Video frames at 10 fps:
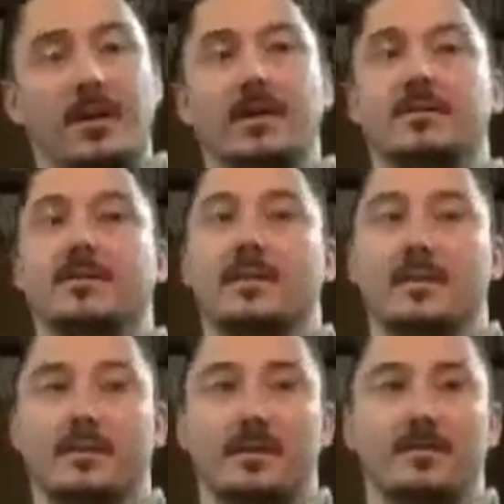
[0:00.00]
Correct.
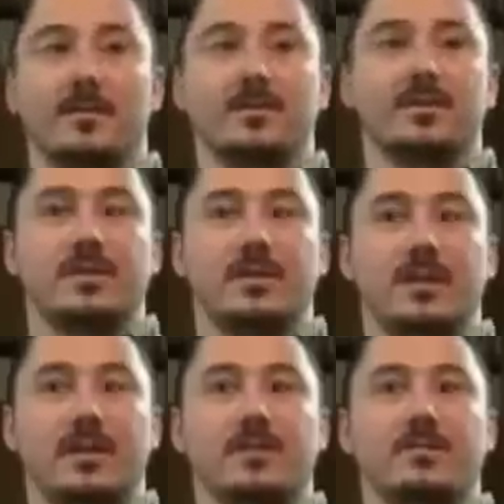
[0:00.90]
And unfortunately, the
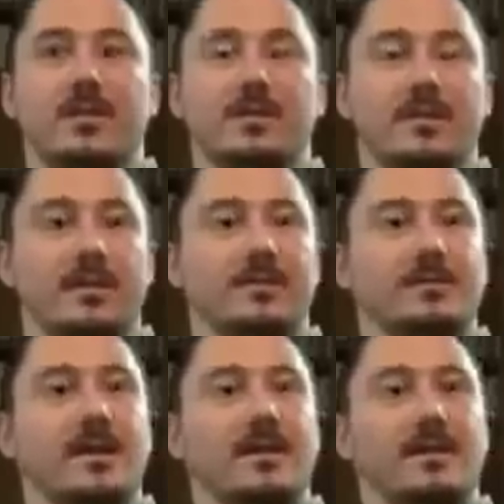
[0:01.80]
day of the volunteer is
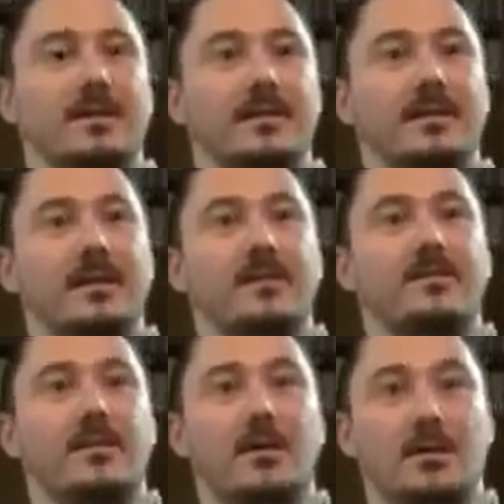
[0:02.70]
kind of
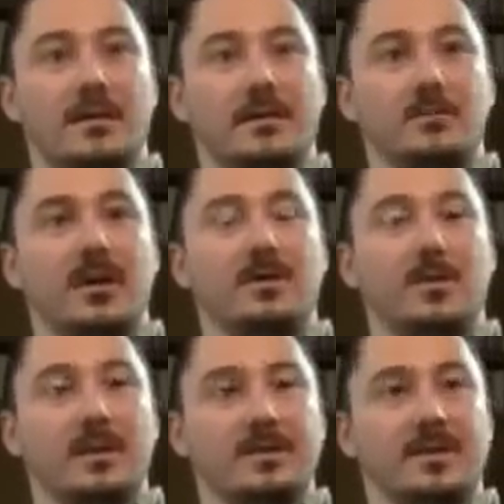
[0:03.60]
falling by the
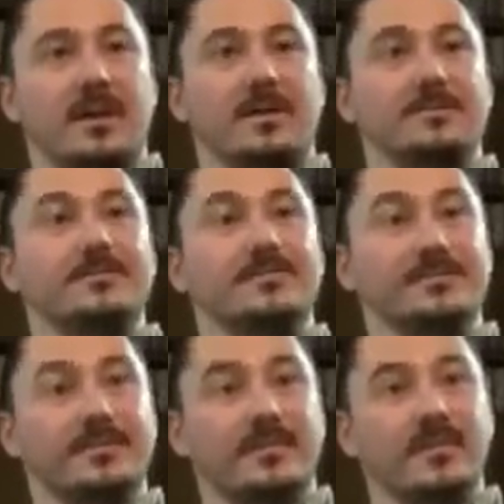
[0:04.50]
wayside
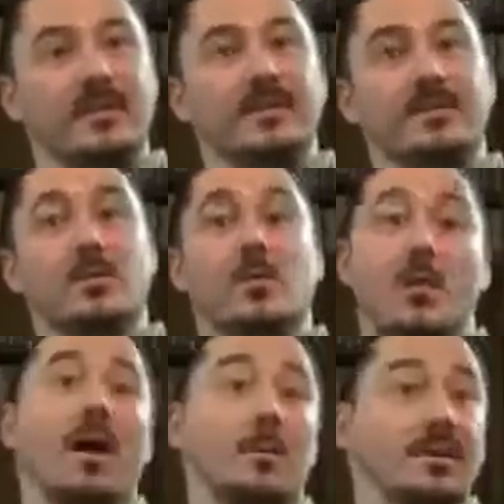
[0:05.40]
because of the
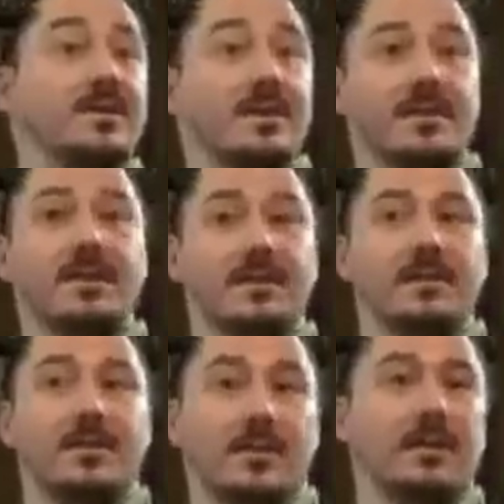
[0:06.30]
requirements that you need
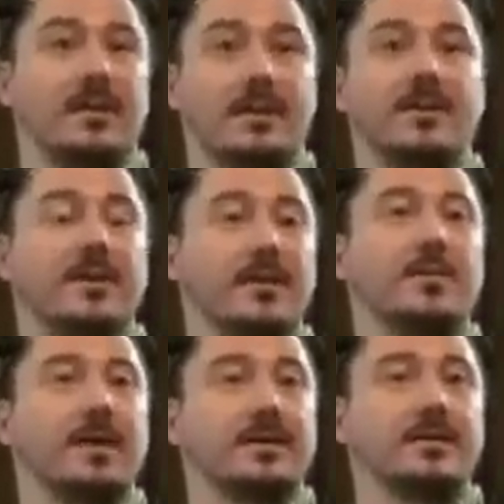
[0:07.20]
on a year-to-year
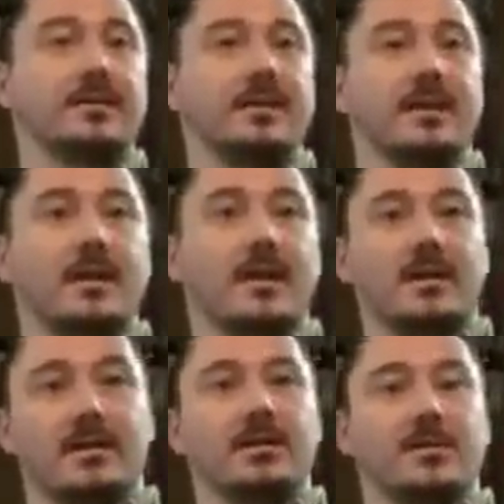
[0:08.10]
basis,
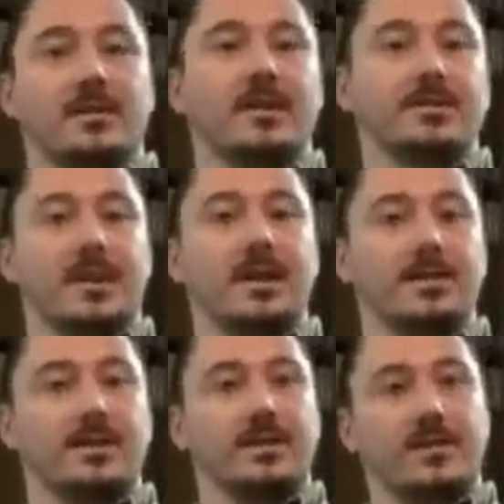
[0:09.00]
continuing
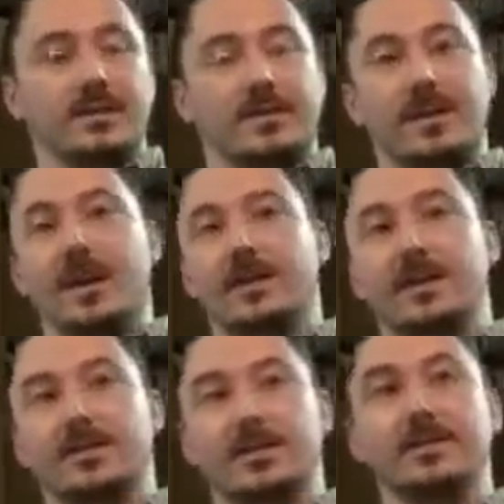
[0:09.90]
education and things of that
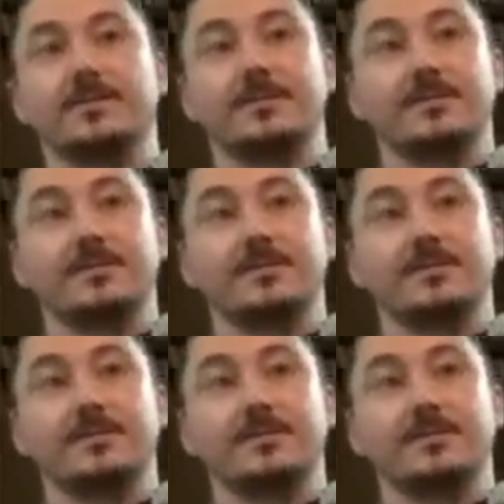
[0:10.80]
nature.